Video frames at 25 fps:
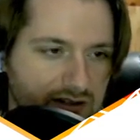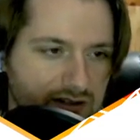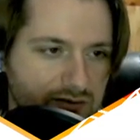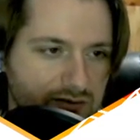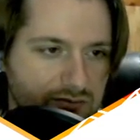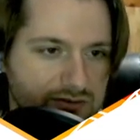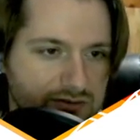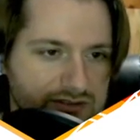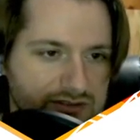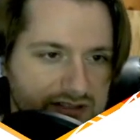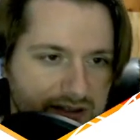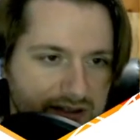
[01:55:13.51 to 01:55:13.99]

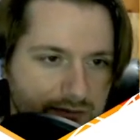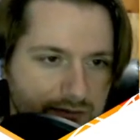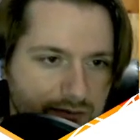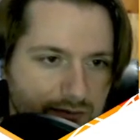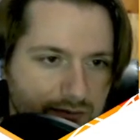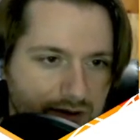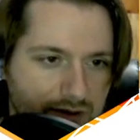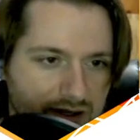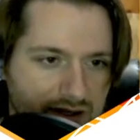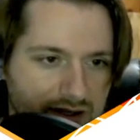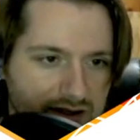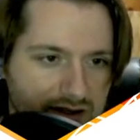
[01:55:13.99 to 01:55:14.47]
We'll say we
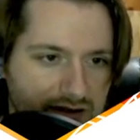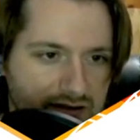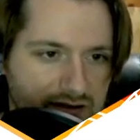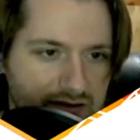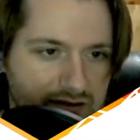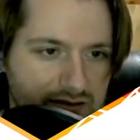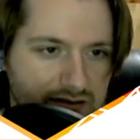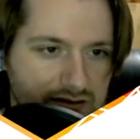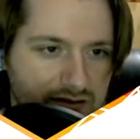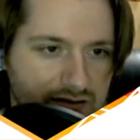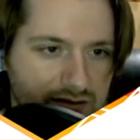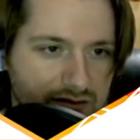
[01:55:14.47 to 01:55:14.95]
want
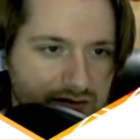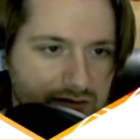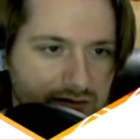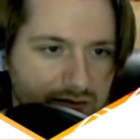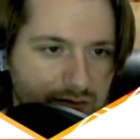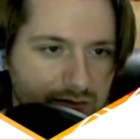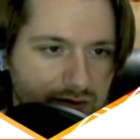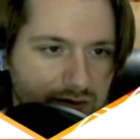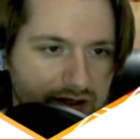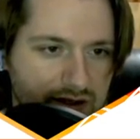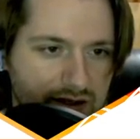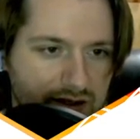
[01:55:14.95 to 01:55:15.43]

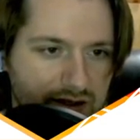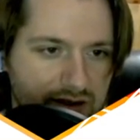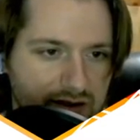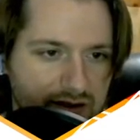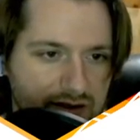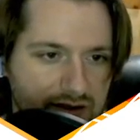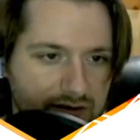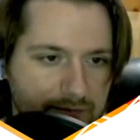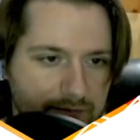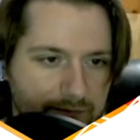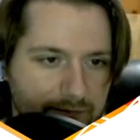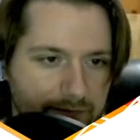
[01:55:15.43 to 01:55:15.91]

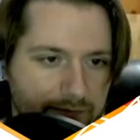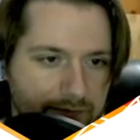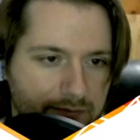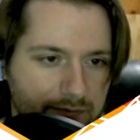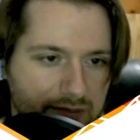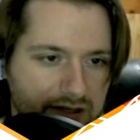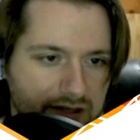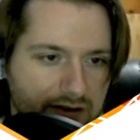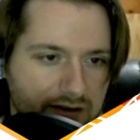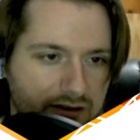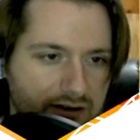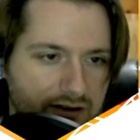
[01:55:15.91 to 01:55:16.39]
Wiener
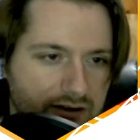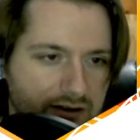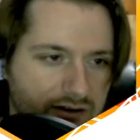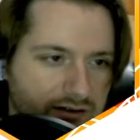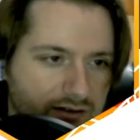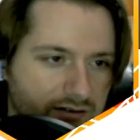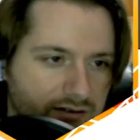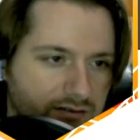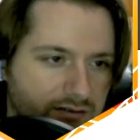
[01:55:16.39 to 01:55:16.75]
Peter,